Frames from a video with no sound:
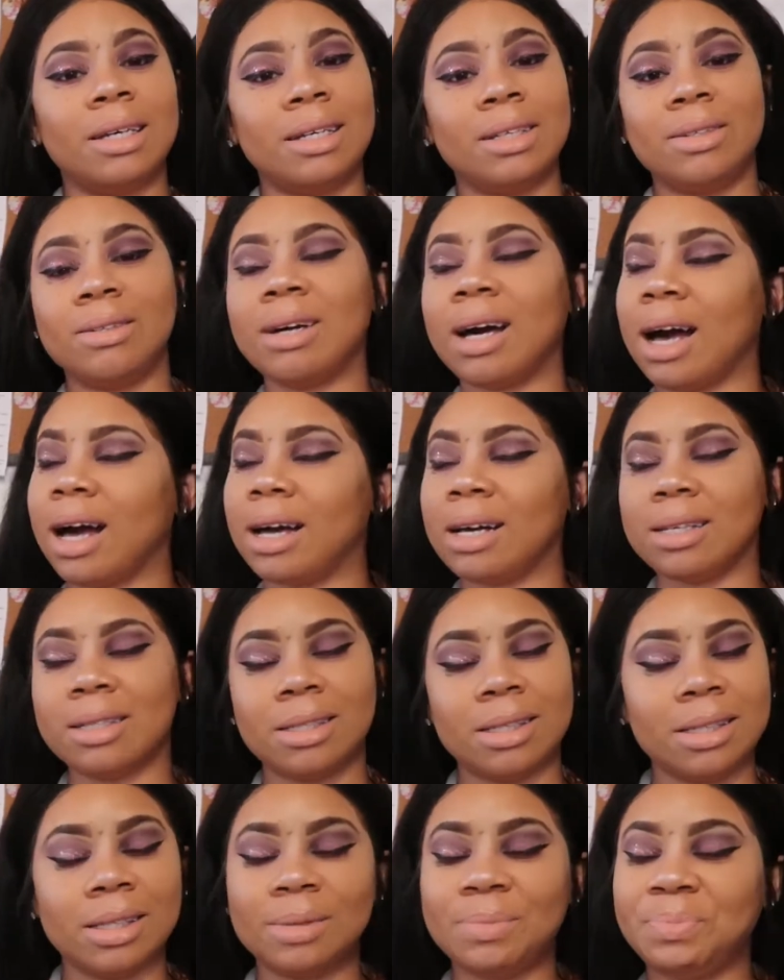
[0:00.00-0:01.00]
You guys,
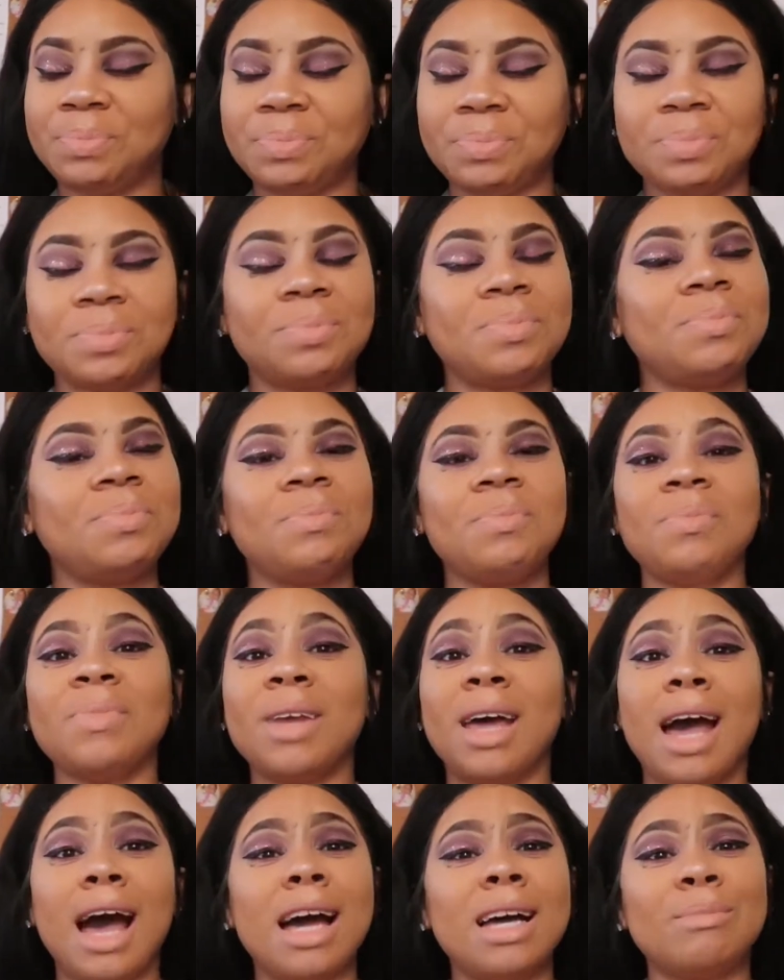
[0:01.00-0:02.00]

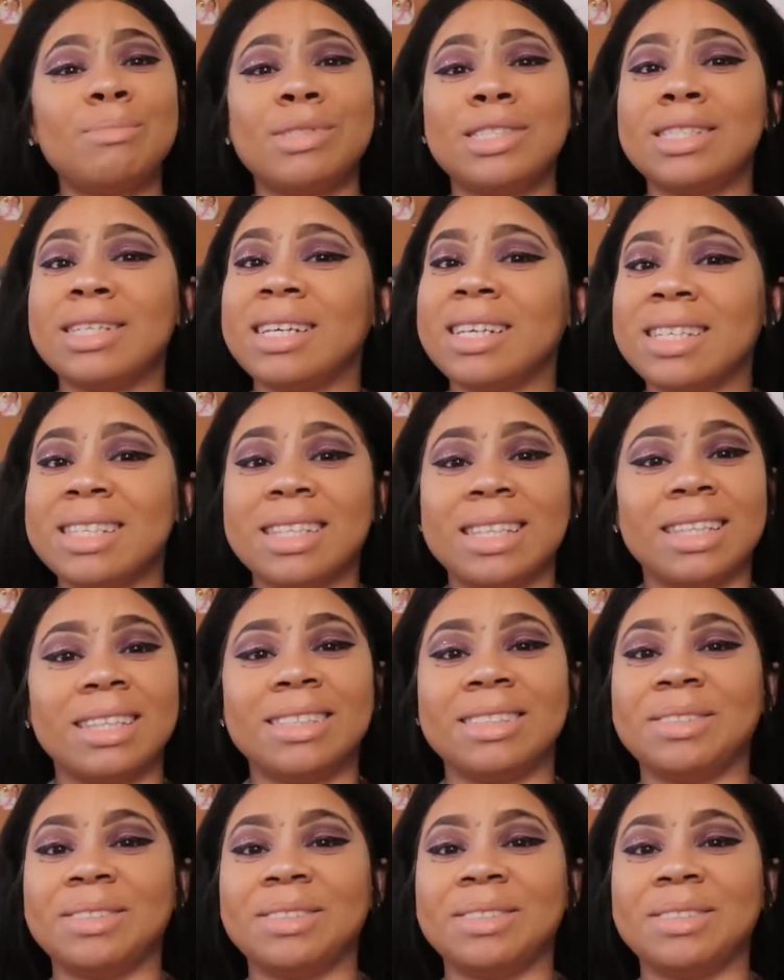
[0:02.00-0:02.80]
I'm just,